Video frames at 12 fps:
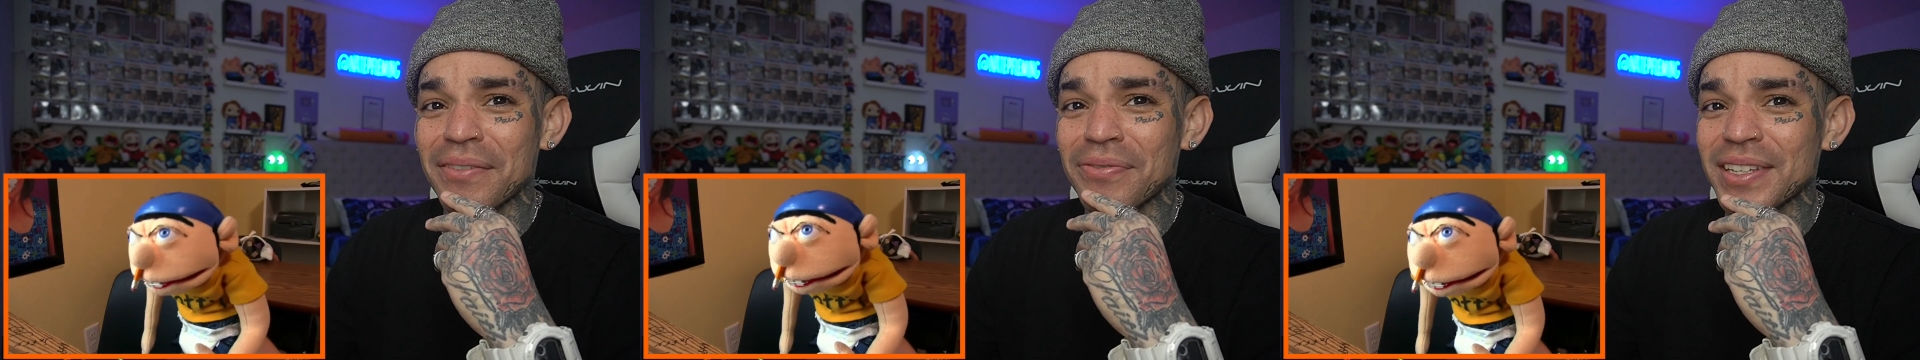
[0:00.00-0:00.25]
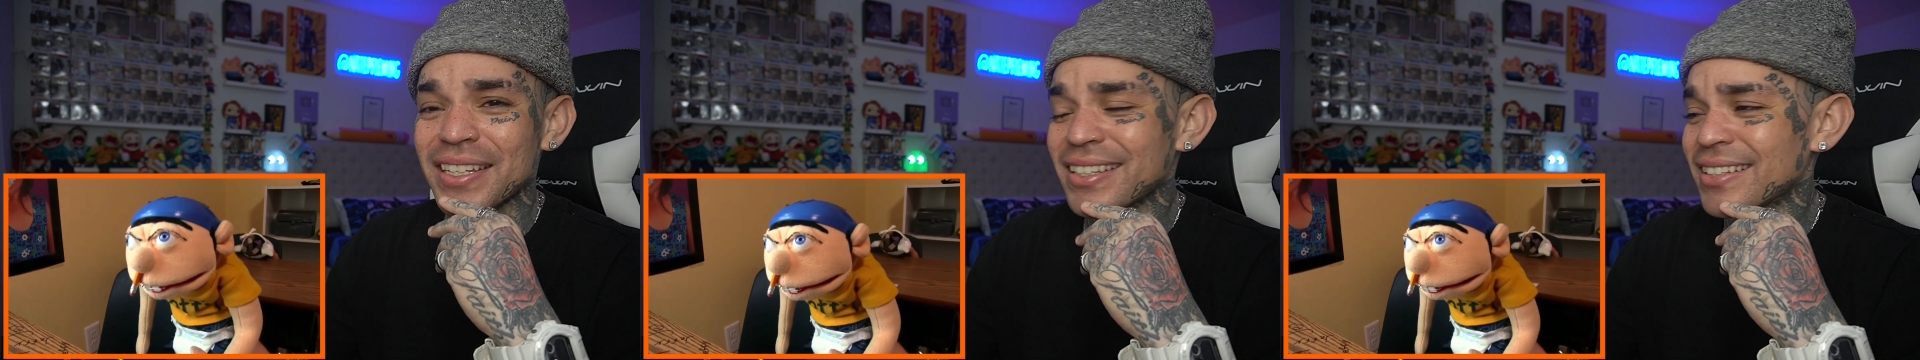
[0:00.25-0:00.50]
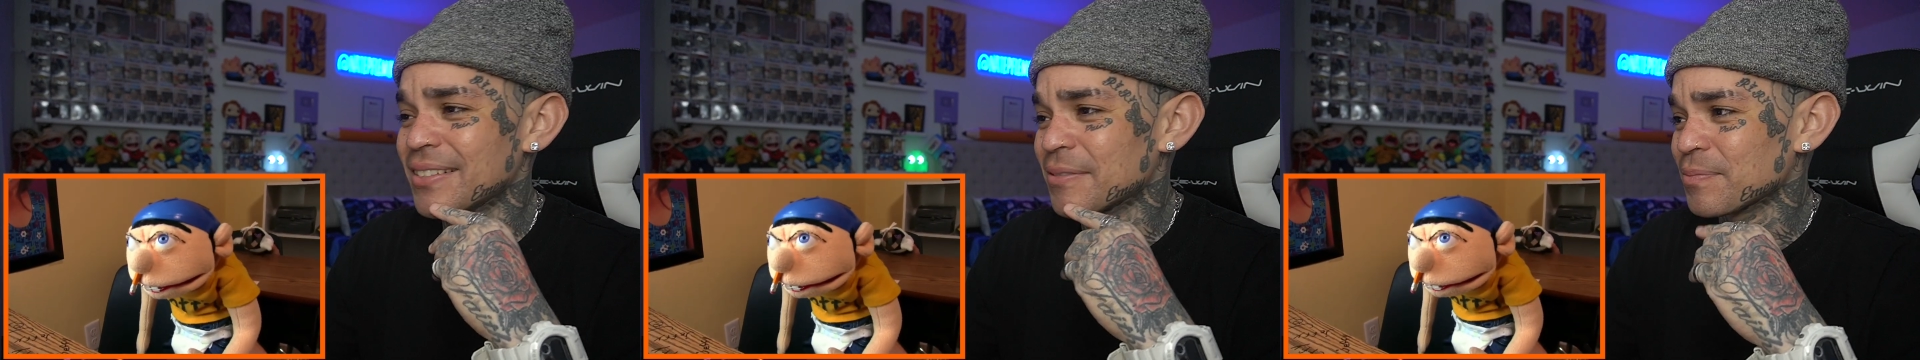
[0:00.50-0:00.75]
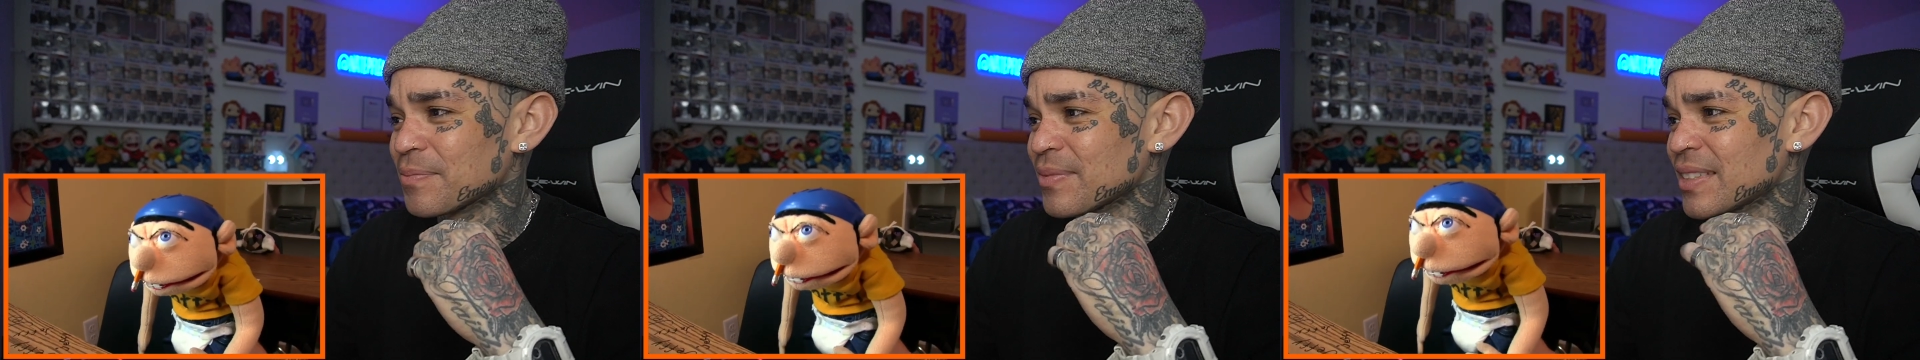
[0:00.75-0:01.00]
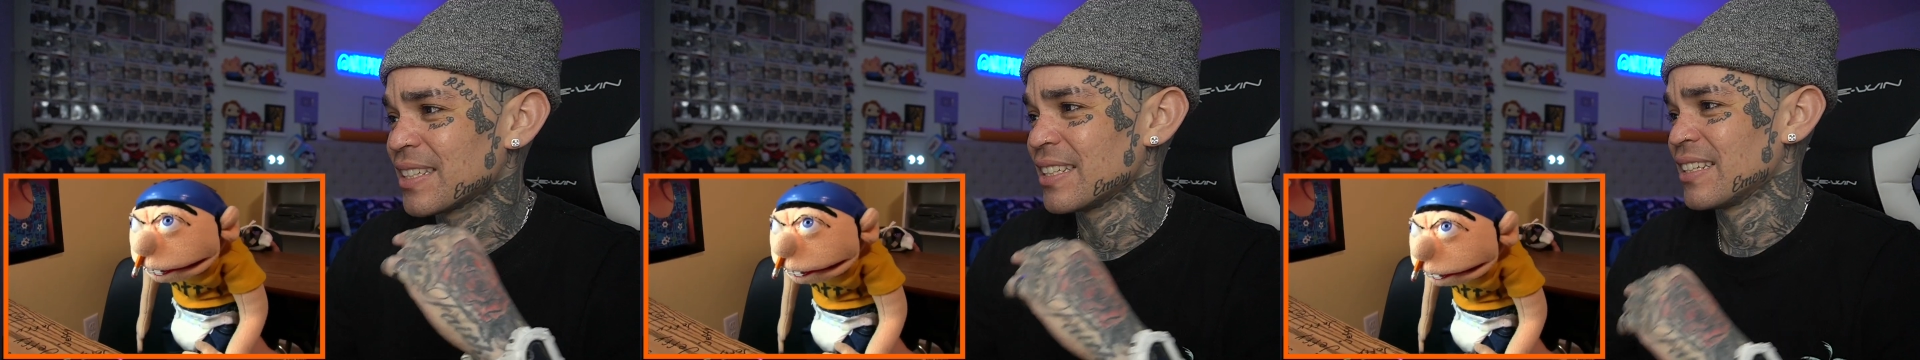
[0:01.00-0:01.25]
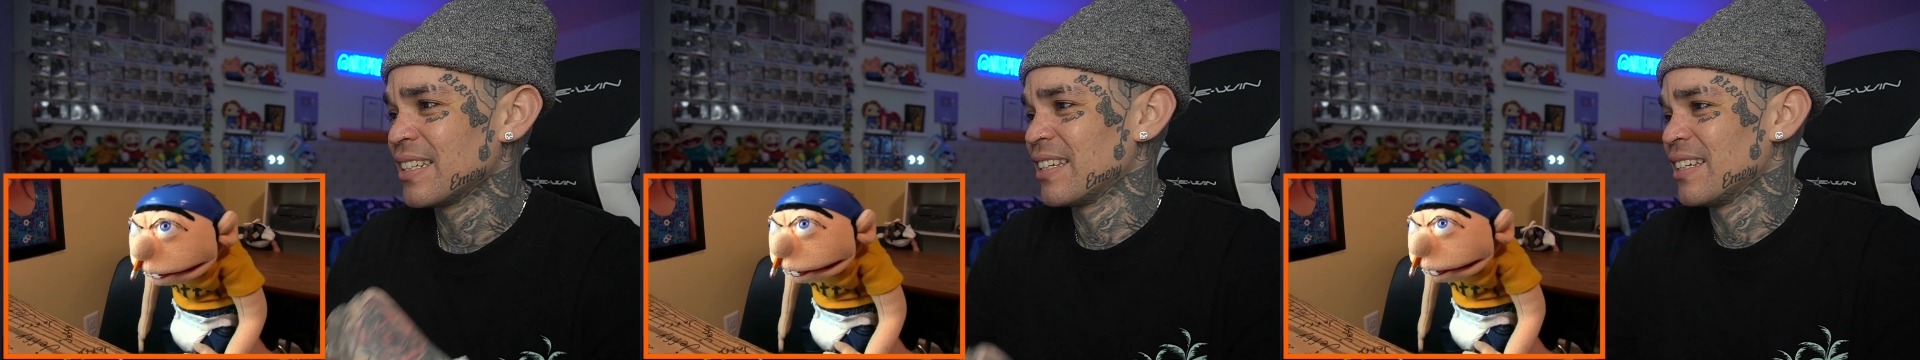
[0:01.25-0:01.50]
What did your teeth do to get
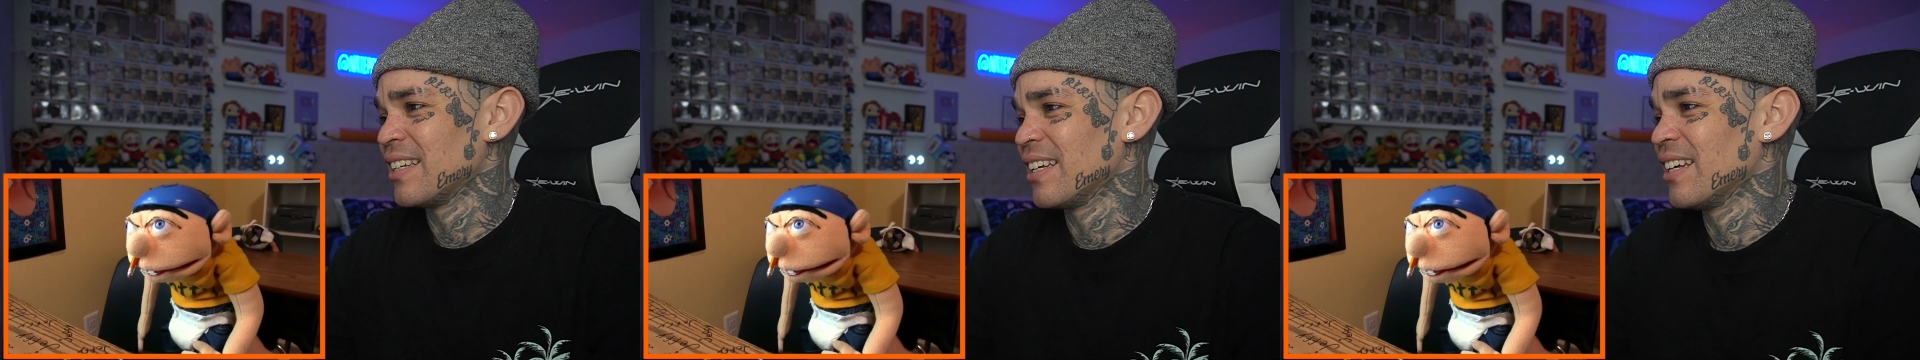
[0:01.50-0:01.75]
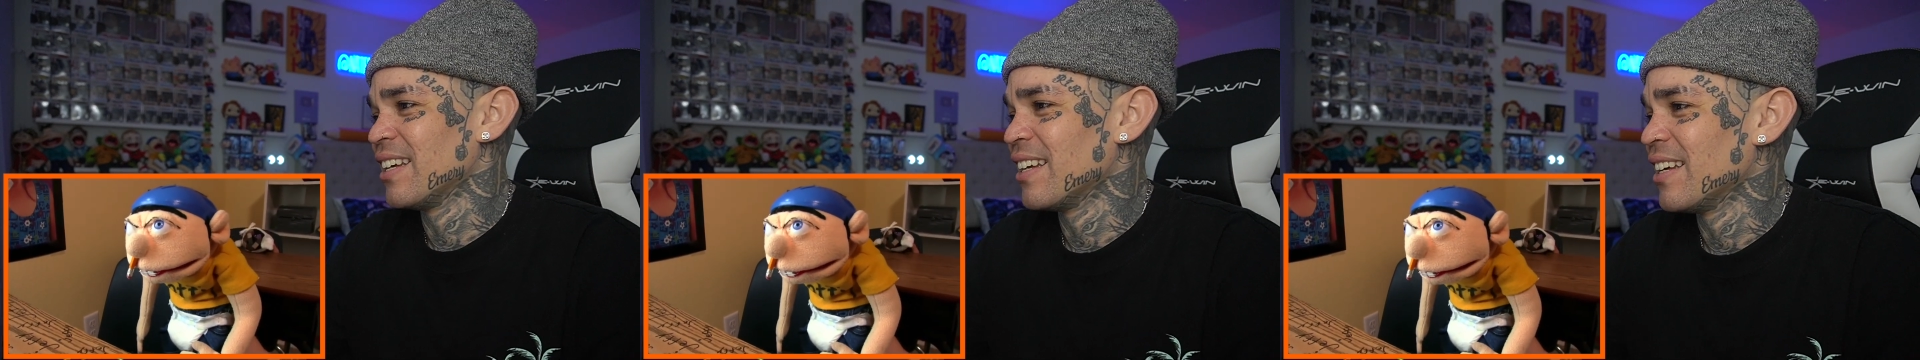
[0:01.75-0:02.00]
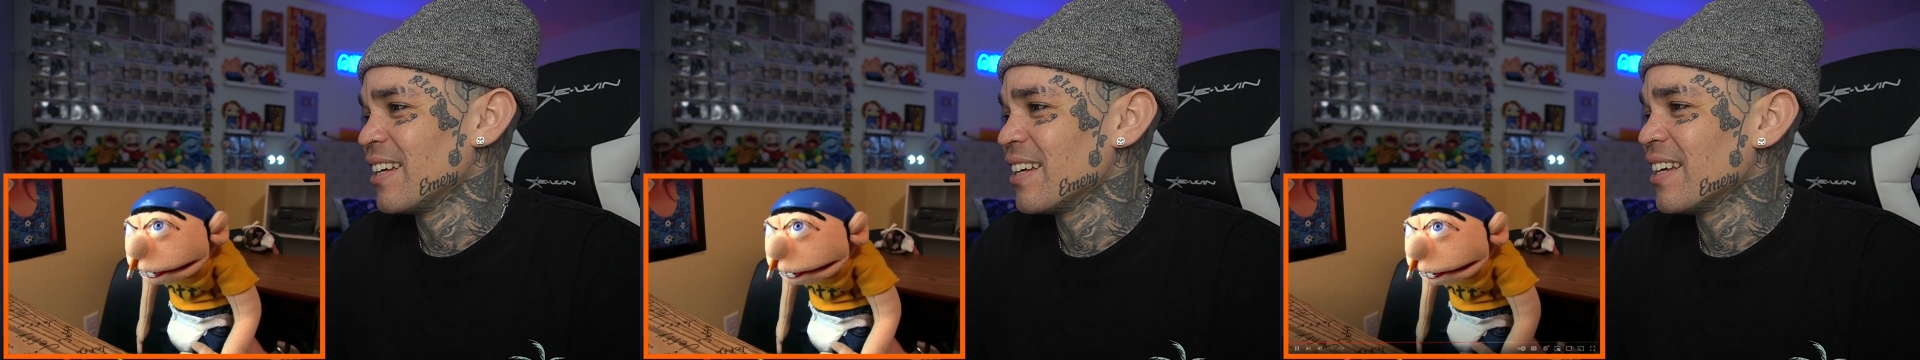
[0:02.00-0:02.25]
put in jail?